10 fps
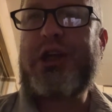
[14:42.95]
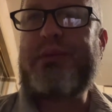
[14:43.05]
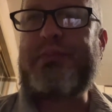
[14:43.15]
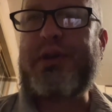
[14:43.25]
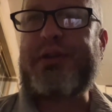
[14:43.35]

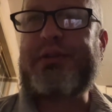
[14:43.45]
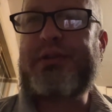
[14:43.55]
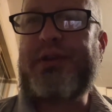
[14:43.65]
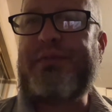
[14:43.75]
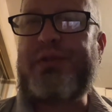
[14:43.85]
But
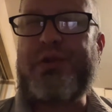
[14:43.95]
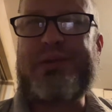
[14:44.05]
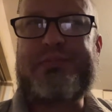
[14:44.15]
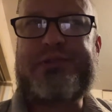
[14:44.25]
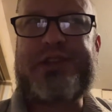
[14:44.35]
if you
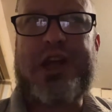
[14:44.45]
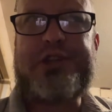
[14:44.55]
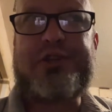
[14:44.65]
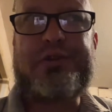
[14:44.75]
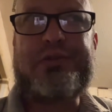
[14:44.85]
stay
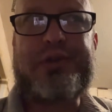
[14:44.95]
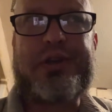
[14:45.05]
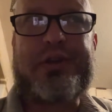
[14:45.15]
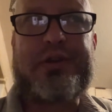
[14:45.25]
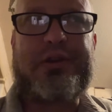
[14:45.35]
tuned
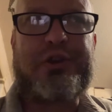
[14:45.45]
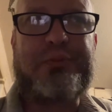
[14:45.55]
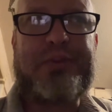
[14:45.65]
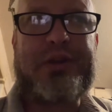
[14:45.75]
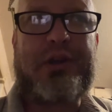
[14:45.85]
here a little
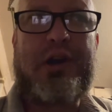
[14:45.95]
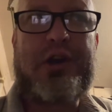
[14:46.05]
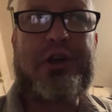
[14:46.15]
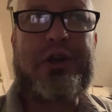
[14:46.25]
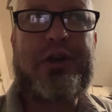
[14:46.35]
bit
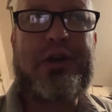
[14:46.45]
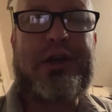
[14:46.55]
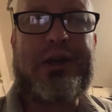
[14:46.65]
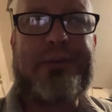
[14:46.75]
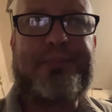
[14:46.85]

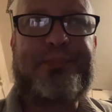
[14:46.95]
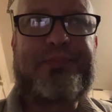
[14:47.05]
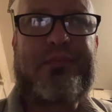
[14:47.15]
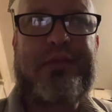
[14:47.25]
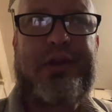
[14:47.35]
longer,
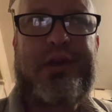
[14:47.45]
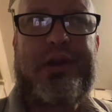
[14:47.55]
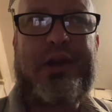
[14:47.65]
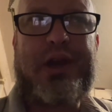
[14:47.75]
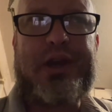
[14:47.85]

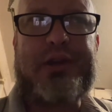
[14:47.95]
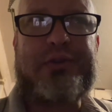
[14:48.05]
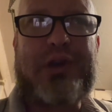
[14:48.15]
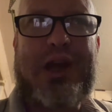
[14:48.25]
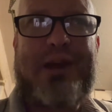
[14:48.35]
I
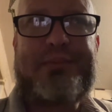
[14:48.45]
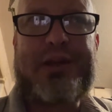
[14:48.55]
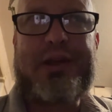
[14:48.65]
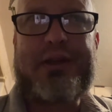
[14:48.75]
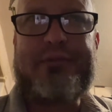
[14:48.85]
grabbed
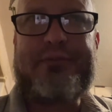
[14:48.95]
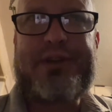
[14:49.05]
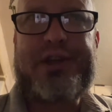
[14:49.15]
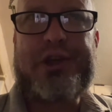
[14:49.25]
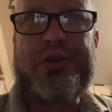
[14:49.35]
a
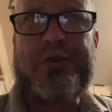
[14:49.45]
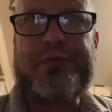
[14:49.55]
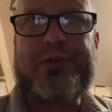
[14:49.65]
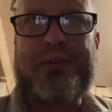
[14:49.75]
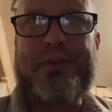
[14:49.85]
video
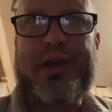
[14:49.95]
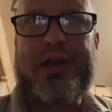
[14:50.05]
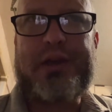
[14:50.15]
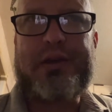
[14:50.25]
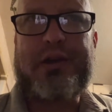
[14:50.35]
from
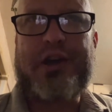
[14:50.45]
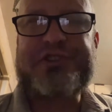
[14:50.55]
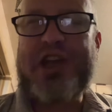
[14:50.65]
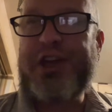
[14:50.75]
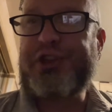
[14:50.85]
a Los
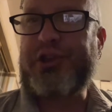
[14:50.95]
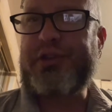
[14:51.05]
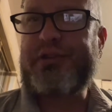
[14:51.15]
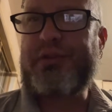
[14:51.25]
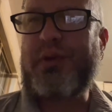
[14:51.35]

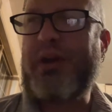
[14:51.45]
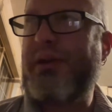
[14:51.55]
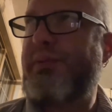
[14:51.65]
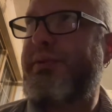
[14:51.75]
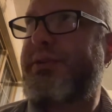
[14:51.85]
Angeles, well,
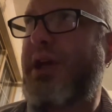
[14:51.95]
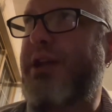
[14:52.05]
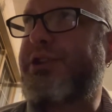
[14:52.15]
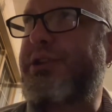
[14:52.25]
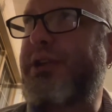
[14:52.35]
it was
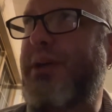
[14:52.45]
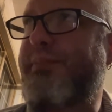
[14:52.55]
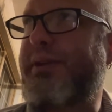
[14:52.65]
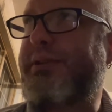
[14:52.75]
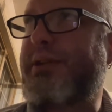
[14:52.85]
actually up
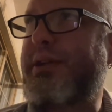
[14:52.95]
at